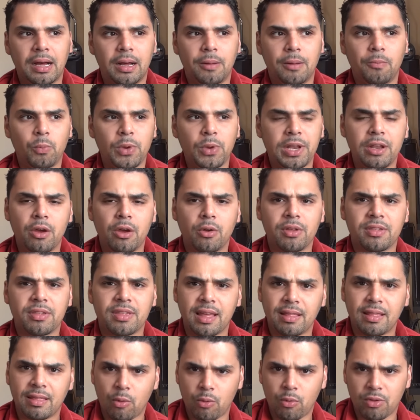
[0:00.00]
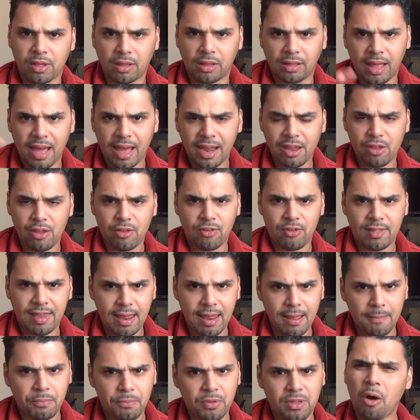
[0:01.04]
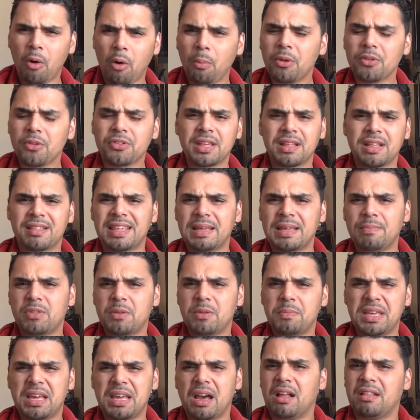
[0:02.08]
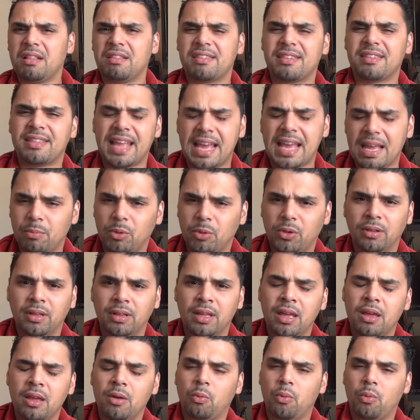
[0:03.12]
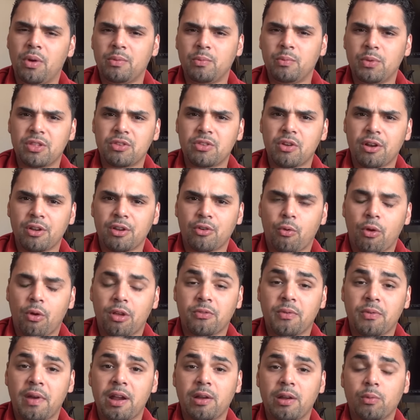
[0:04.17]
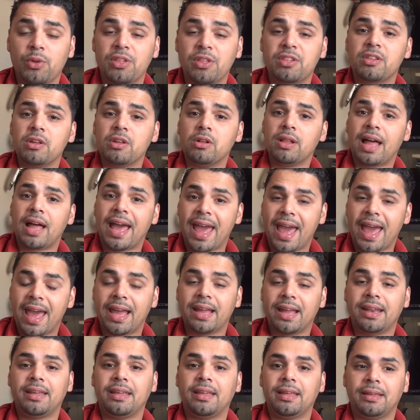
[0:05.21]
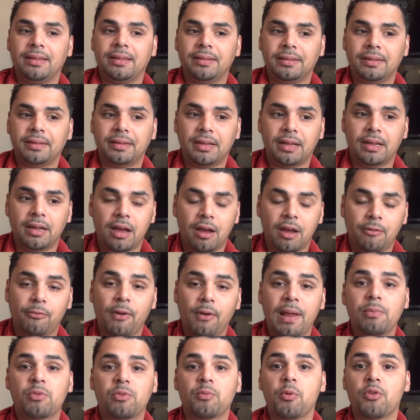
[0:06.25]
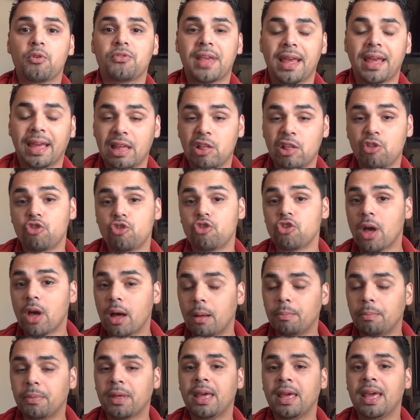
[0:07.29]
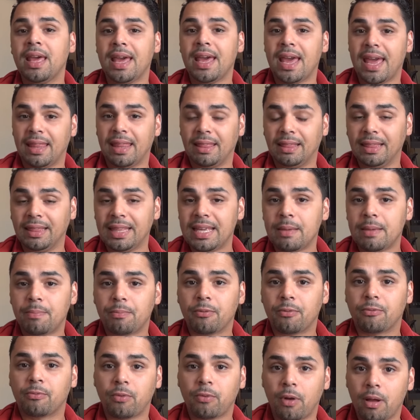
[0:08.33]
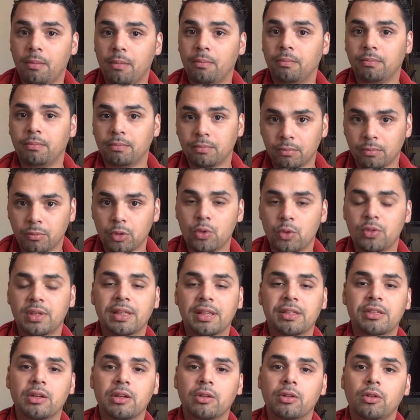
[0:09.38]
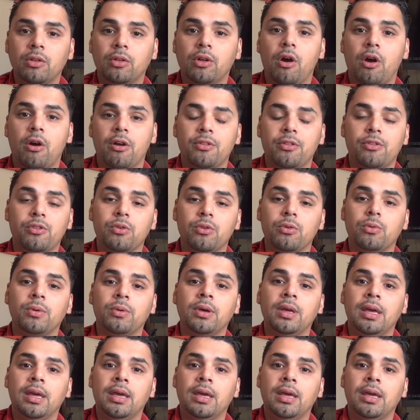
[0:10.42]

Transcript: we noticed that there was a lot of dips. Almost it seemed to be unstable when we started crossfiring. We still had a frames per second jump and leap from using single card to